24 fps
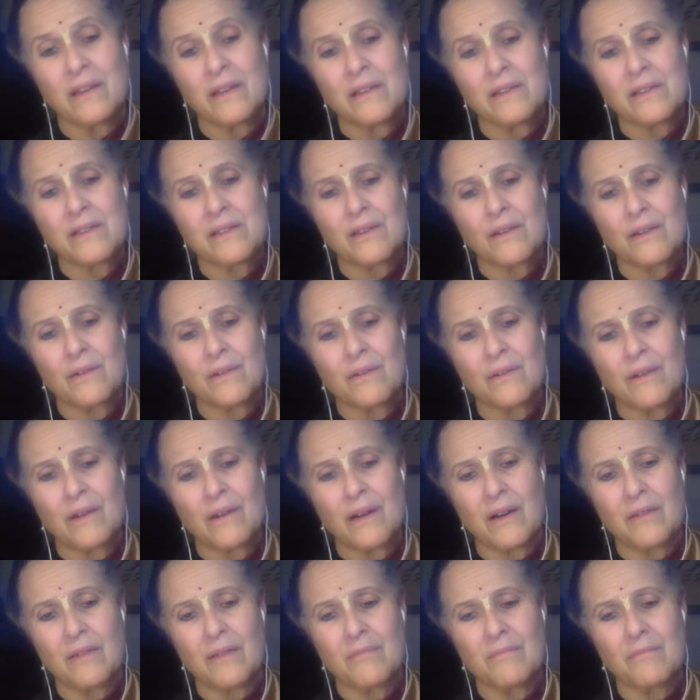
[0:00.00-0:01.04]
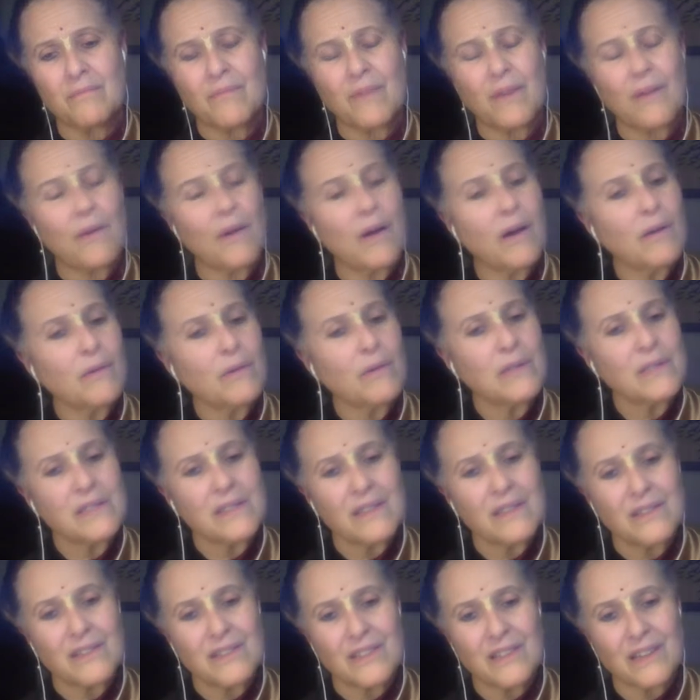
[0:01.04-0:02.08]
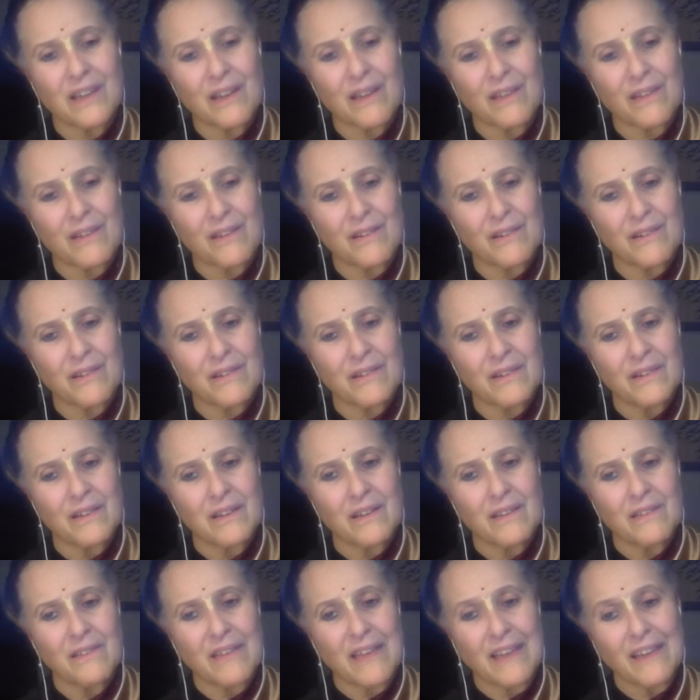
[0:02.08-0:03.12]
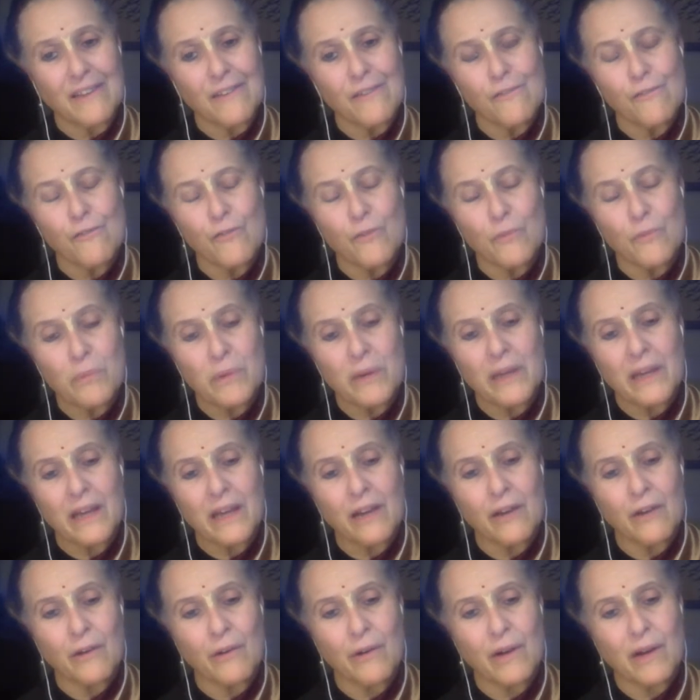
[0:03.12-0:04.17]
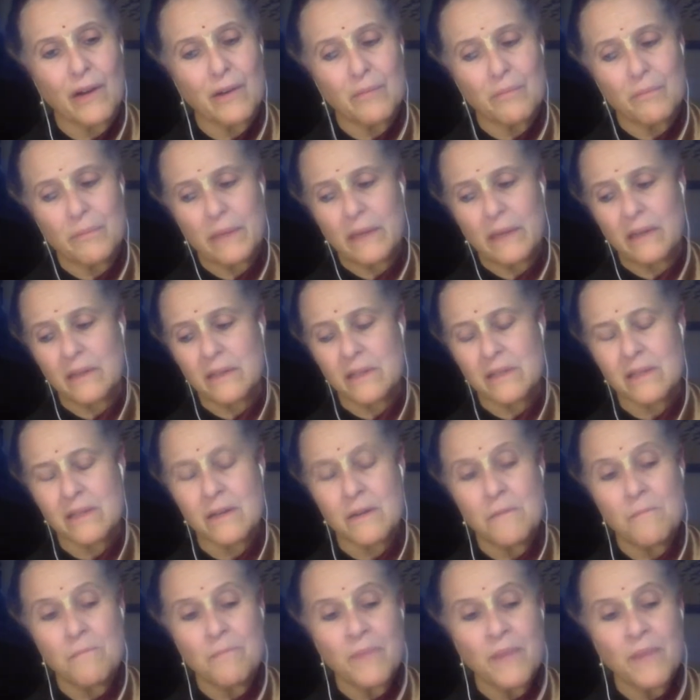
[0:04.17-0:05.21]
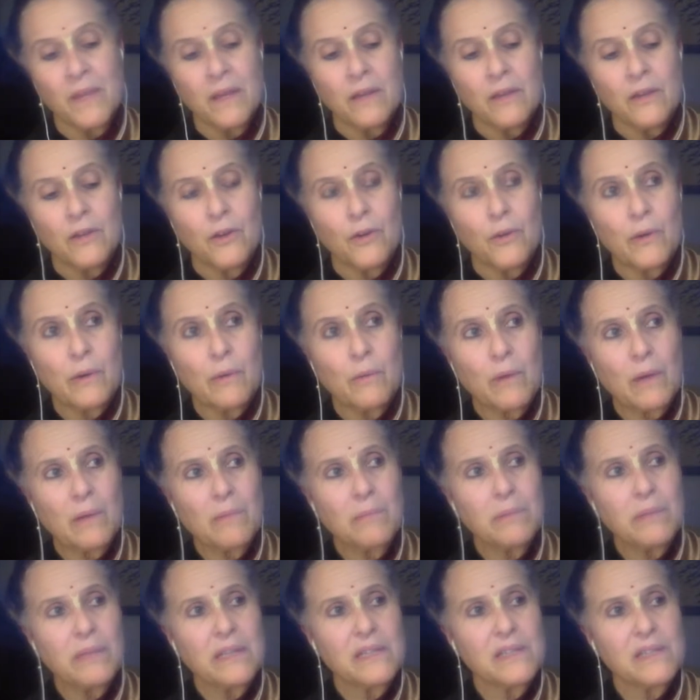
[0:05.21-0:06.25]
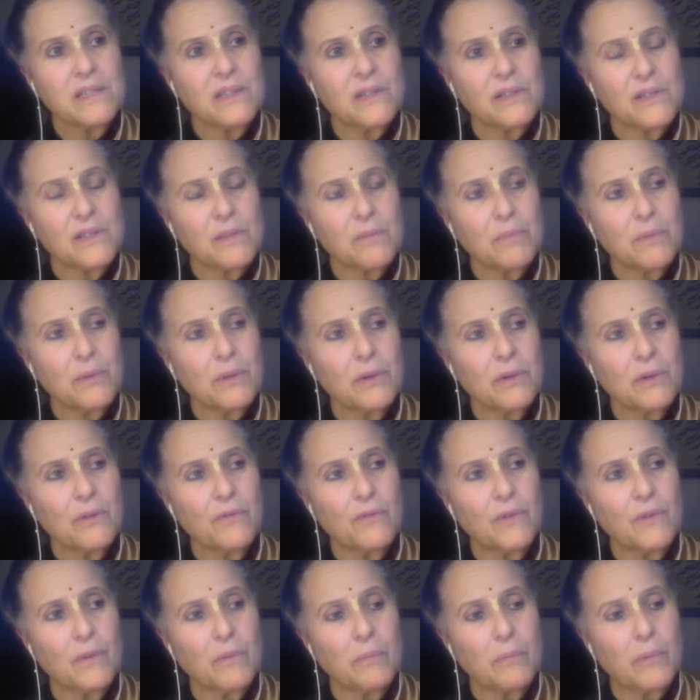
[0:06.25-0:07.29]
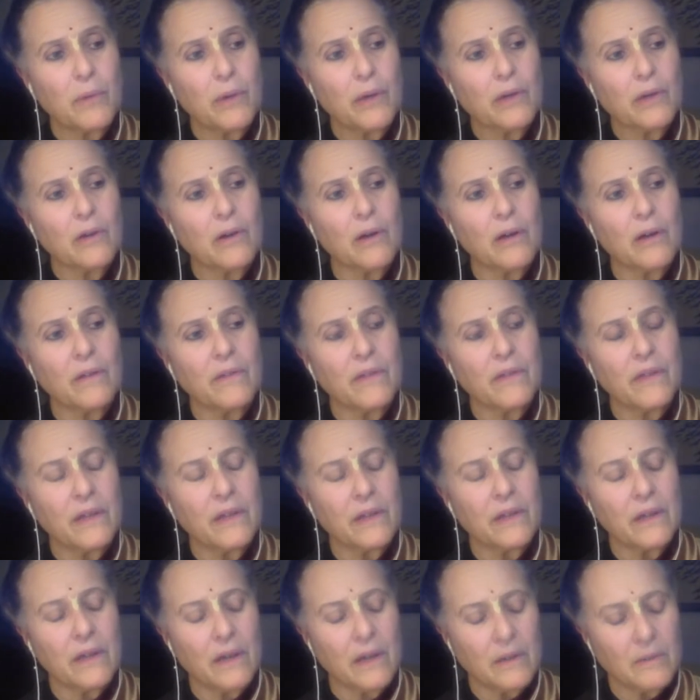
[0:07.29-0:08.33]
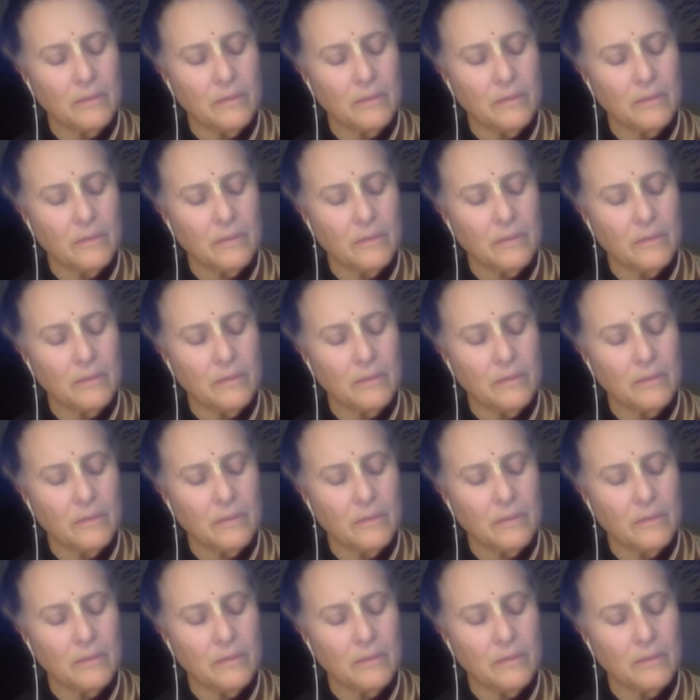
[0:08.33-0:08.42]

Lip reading: So they're always there together. And thank you for bringing her up, because, you know, in one place, there's a beautiful book called the,